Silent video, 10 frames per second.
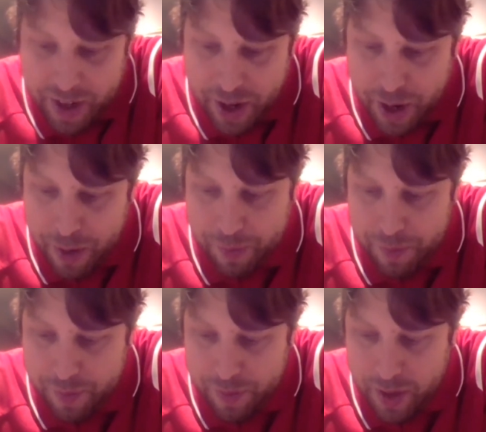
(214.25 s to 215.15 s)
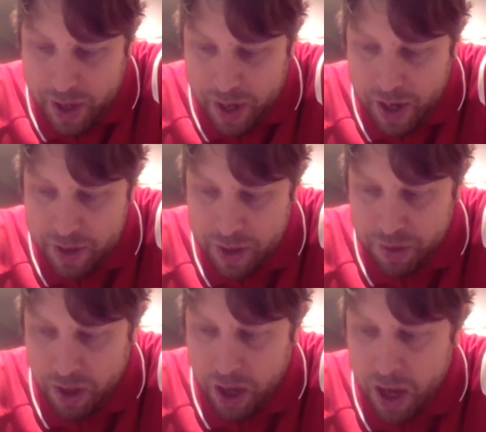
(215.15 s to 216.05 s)
And this
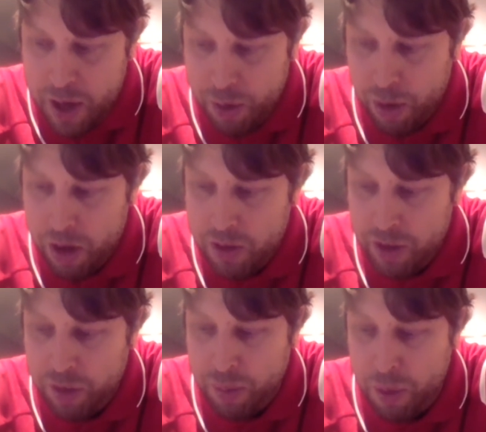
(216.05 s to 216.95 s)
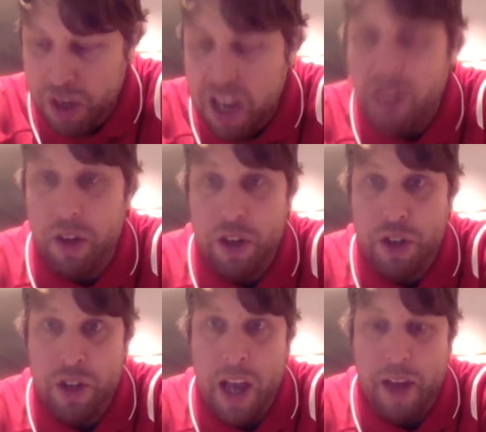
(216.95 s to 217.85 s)
guy who hardly spoke
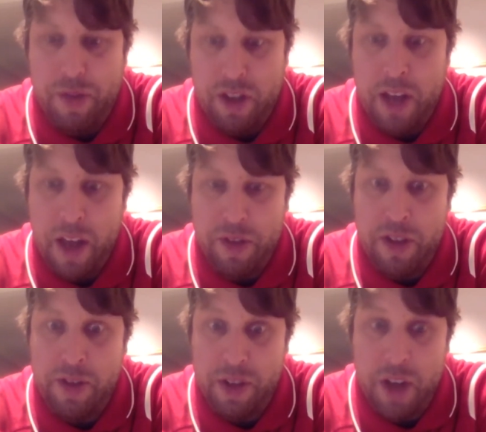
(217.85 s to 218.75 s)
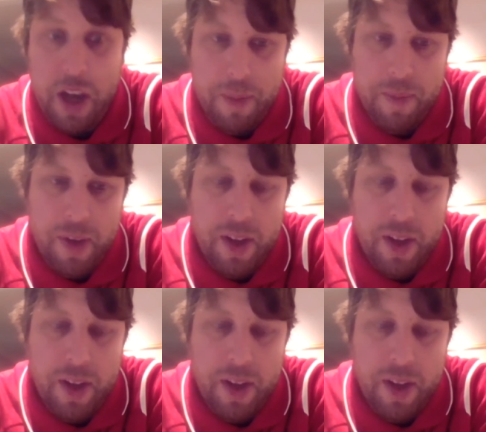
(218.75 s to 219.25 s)
English at the time